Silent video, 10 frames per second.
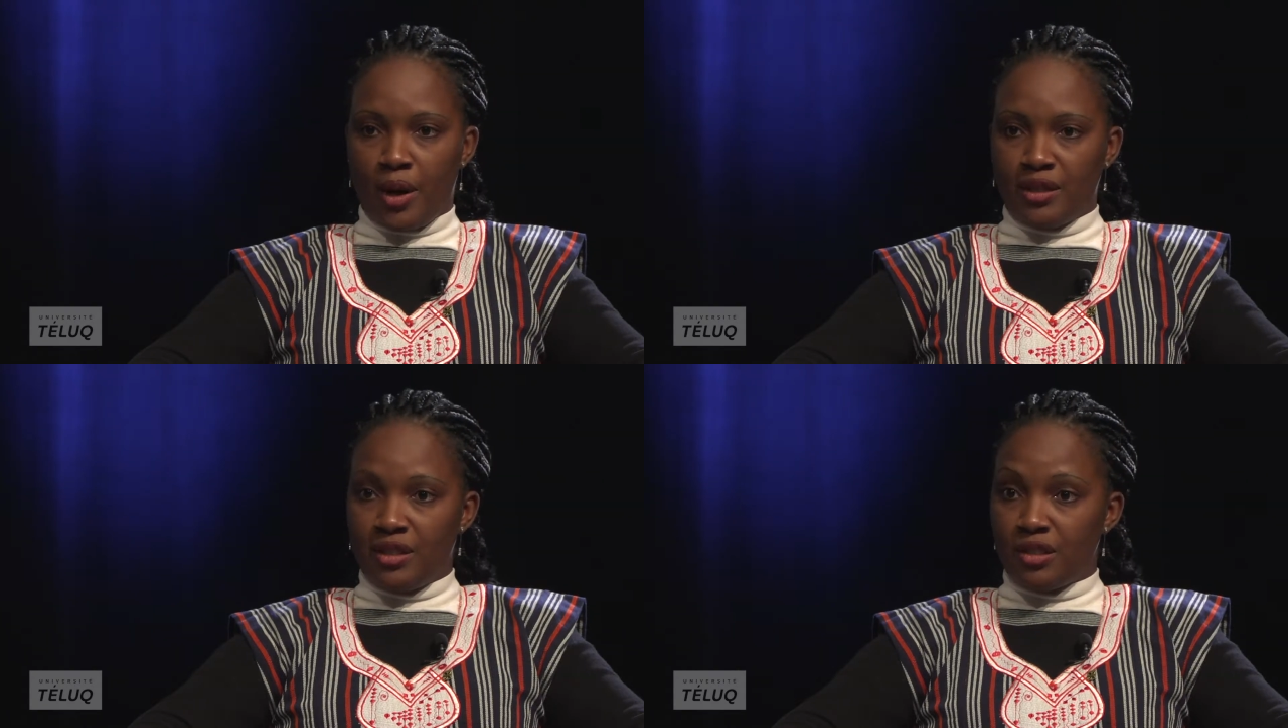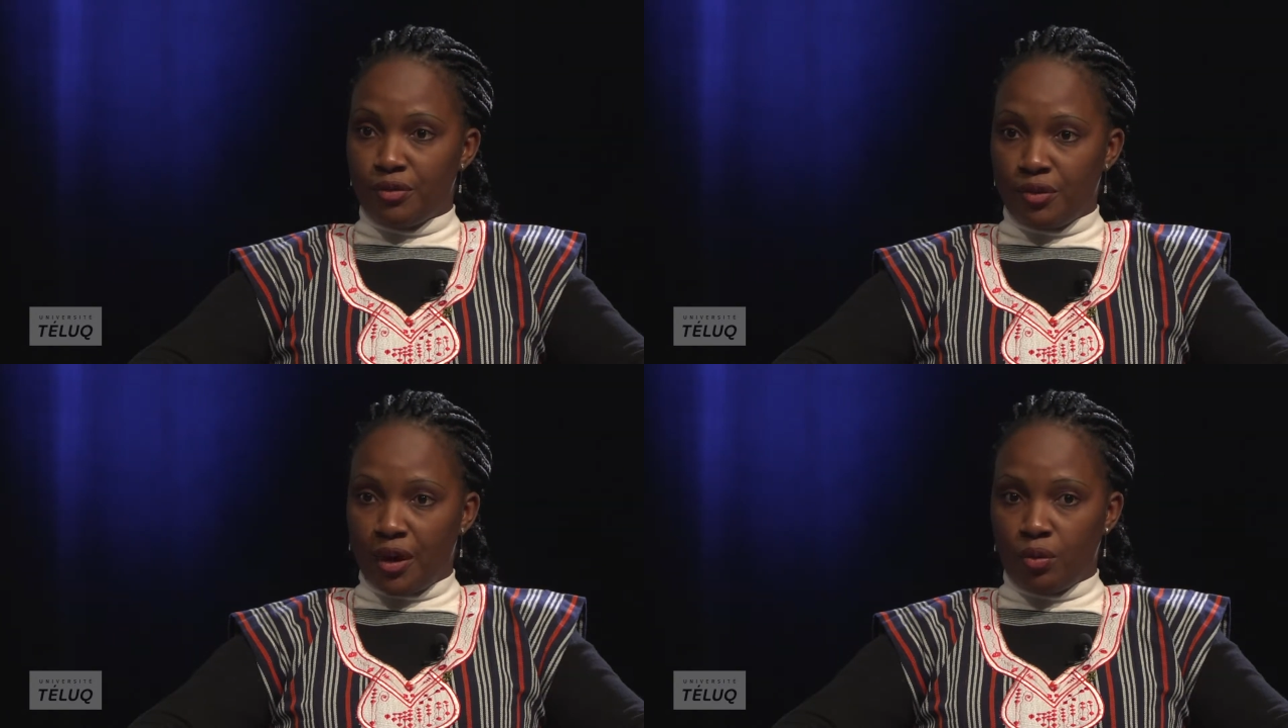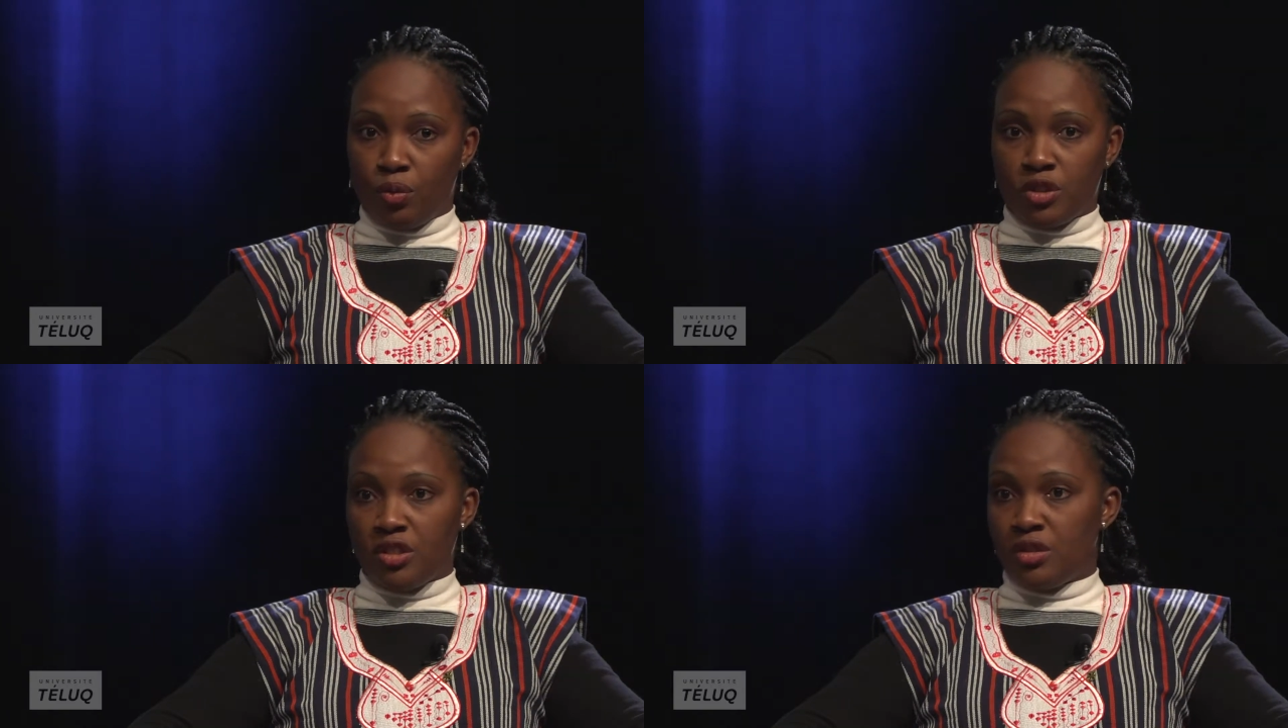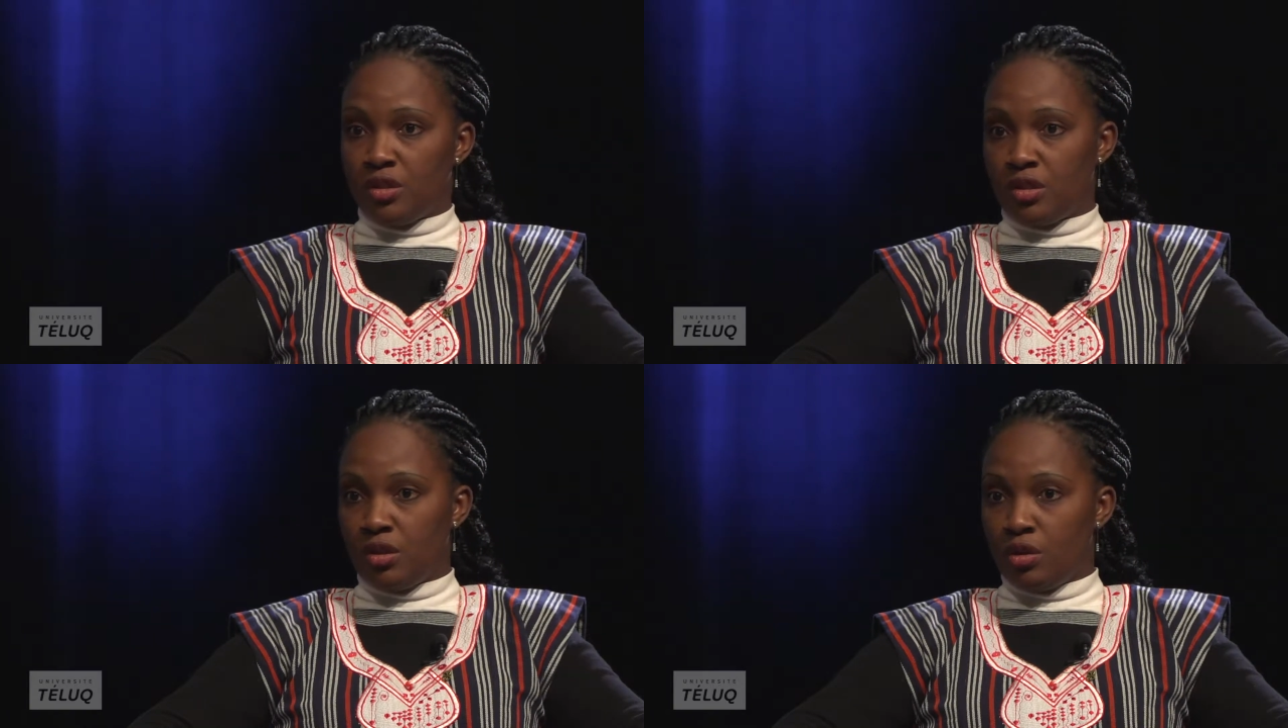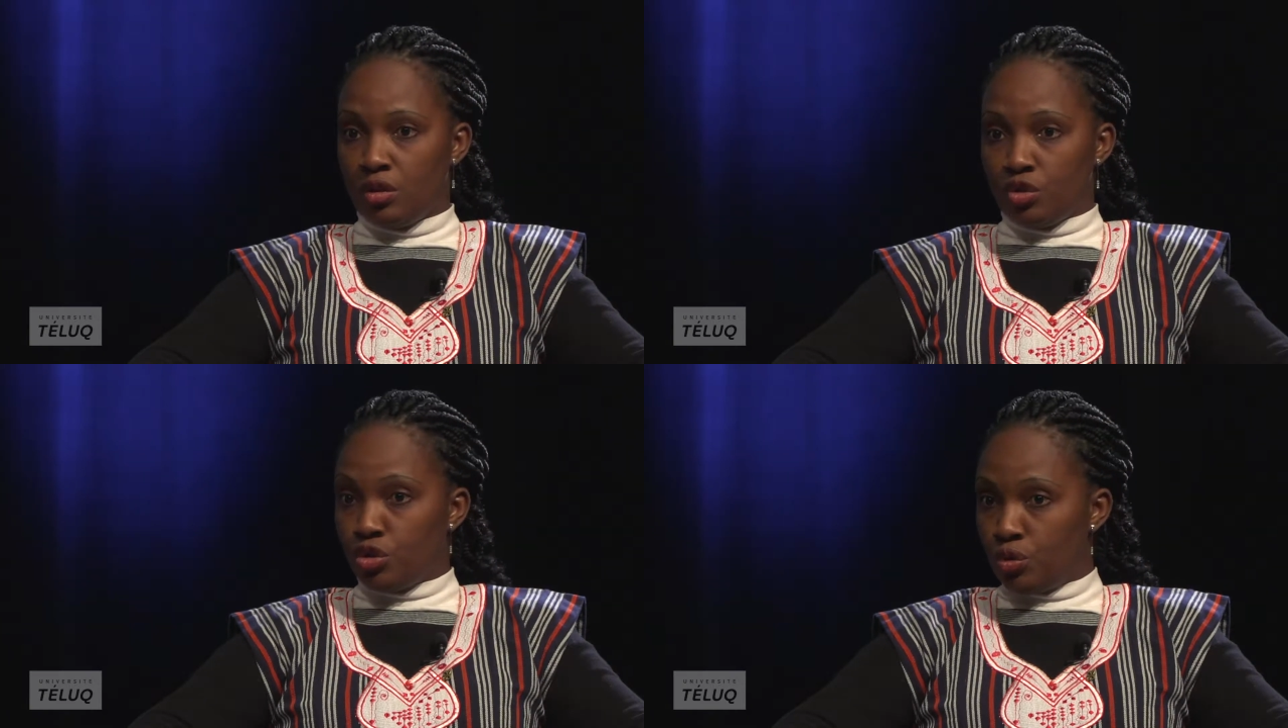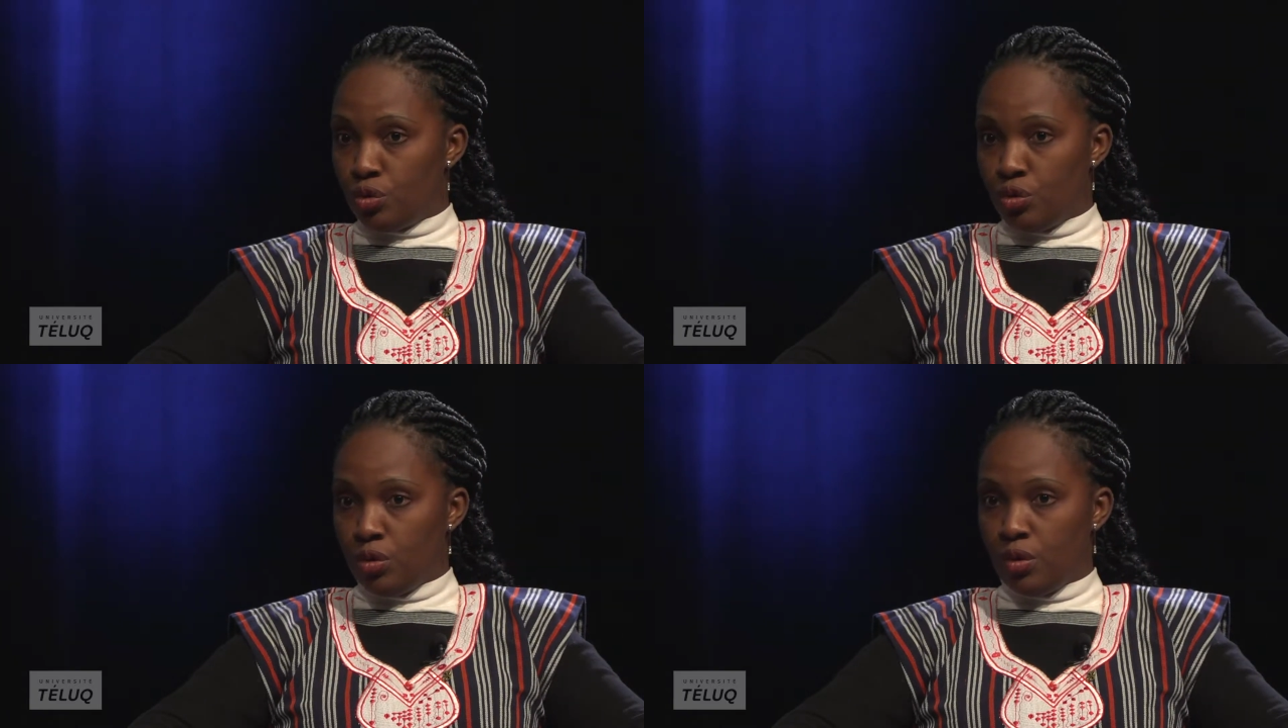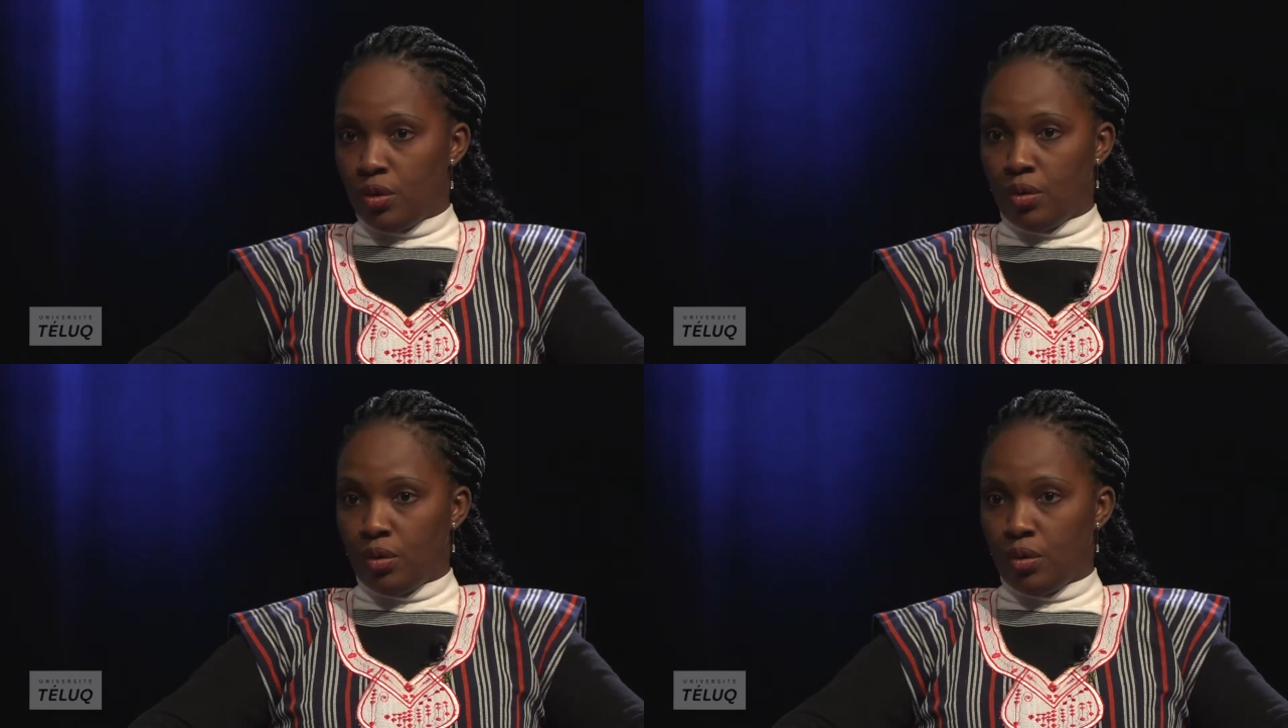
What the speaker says: identify what is true